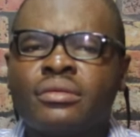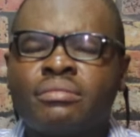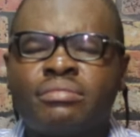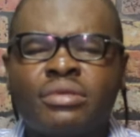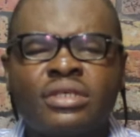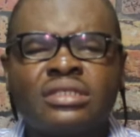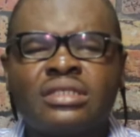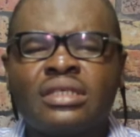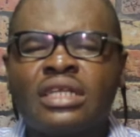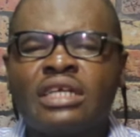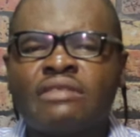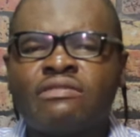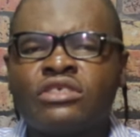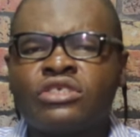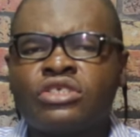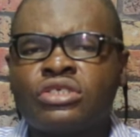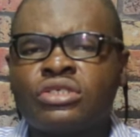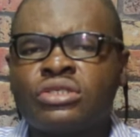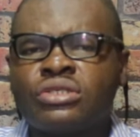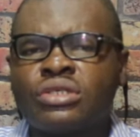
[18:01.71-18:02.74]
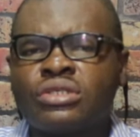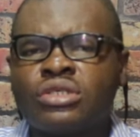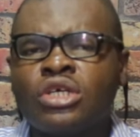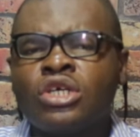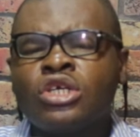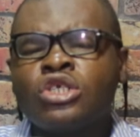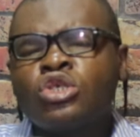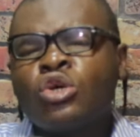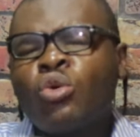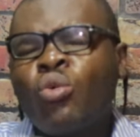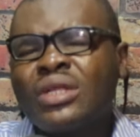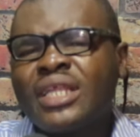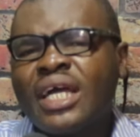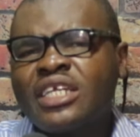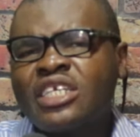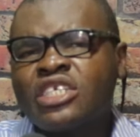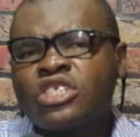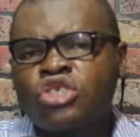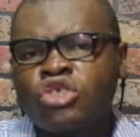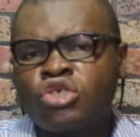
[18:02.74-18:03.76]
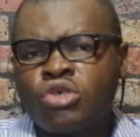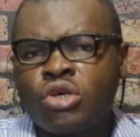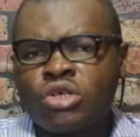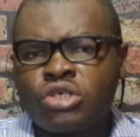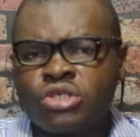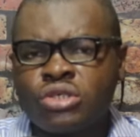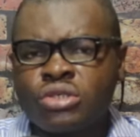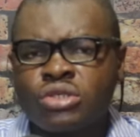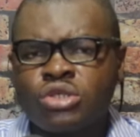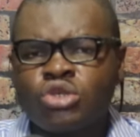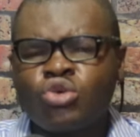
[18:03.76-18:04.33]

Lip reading: Praise the living Jesus. So what are the instructions?